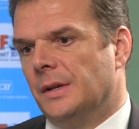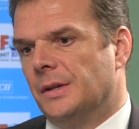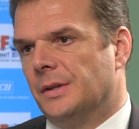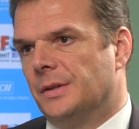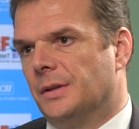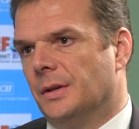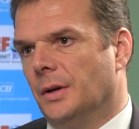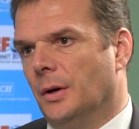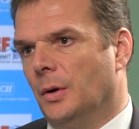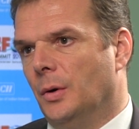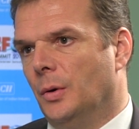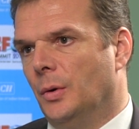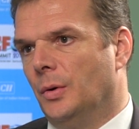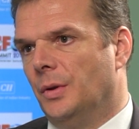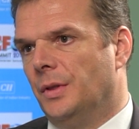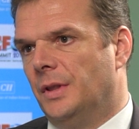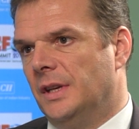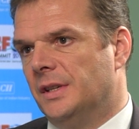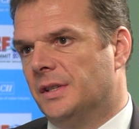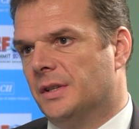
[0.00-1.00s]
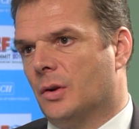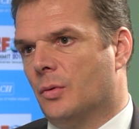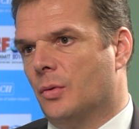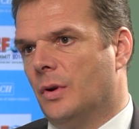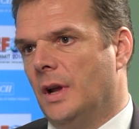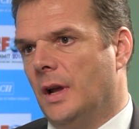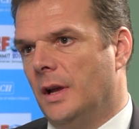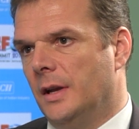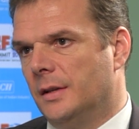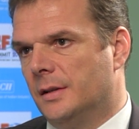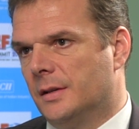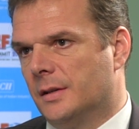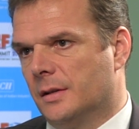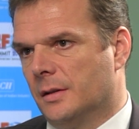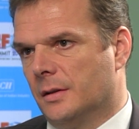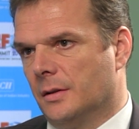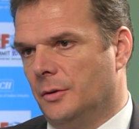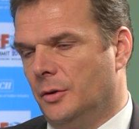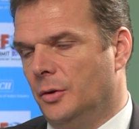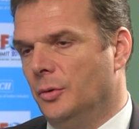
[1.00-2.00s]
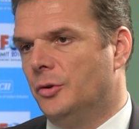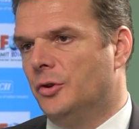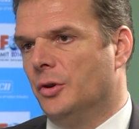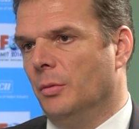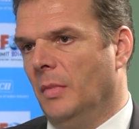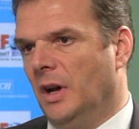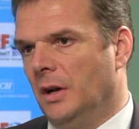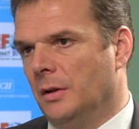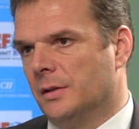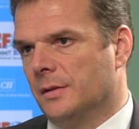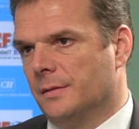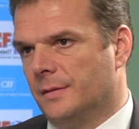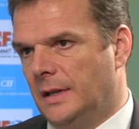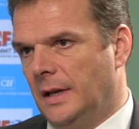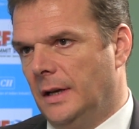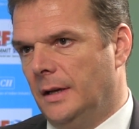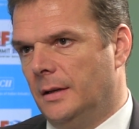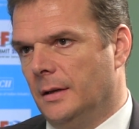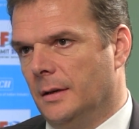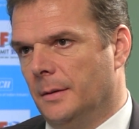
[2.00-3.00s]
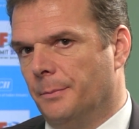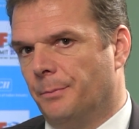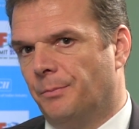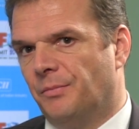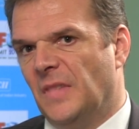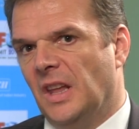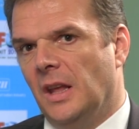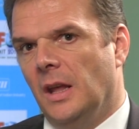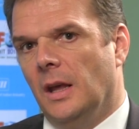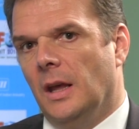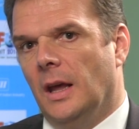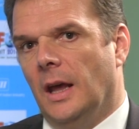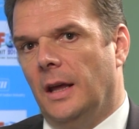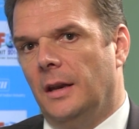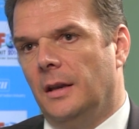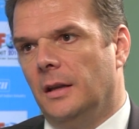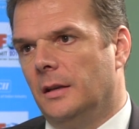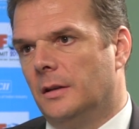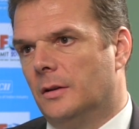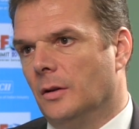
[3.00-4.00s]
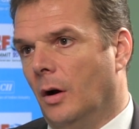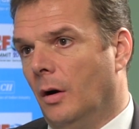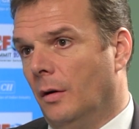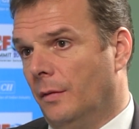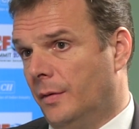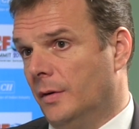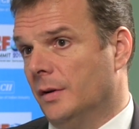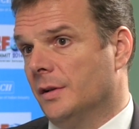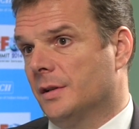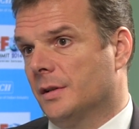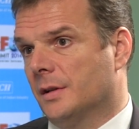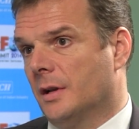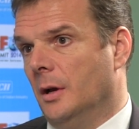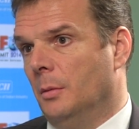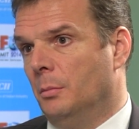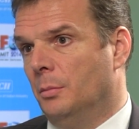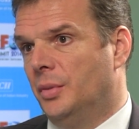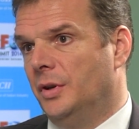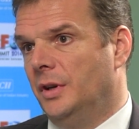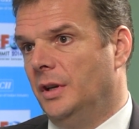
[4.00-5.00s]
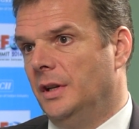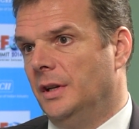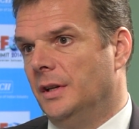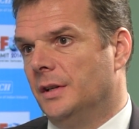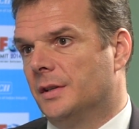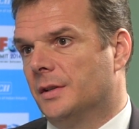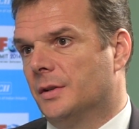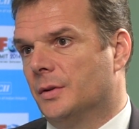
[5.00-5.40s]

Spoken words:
So this creates huge amounts of data, and it offers companies